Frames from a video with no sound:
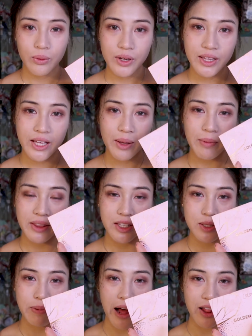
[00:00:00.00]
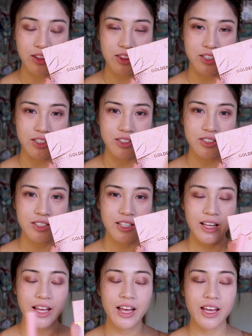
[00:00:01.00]
One thing about this palette though,
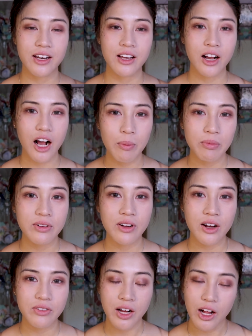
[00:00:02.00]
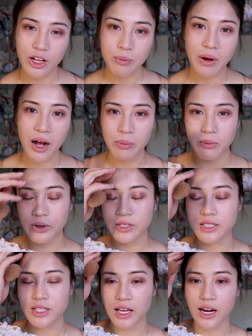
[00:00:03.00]
and a couple of Colourpop
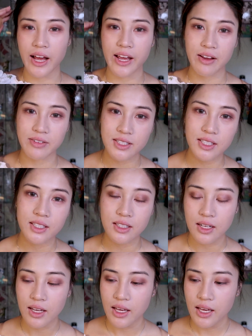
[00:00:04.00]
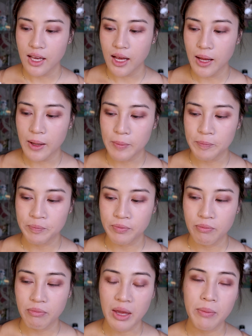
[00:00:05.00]
ones that I have seen,
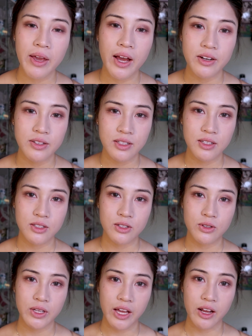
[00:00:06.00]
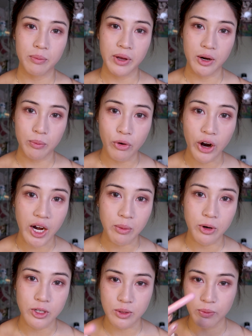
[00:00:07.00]
maybe I just need to get a better
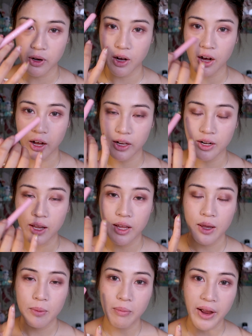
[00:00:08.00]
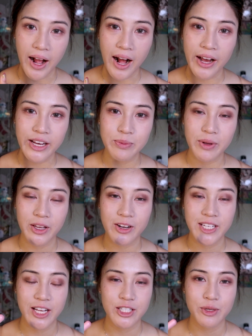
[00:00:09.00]
primer to put on my eyes, but
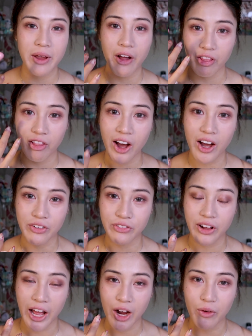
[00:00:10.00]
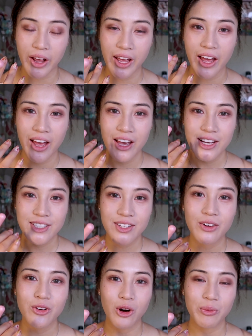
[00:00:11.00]
there tends to be a lot of flyaway.
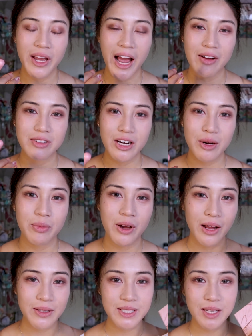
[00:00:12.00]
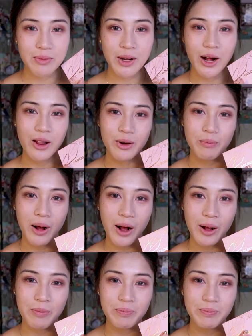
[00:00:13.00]
So normally after I put on some
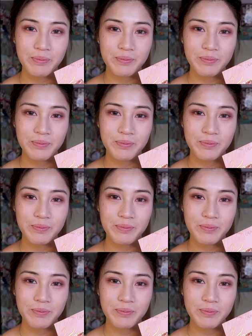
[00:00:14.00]
Colourpop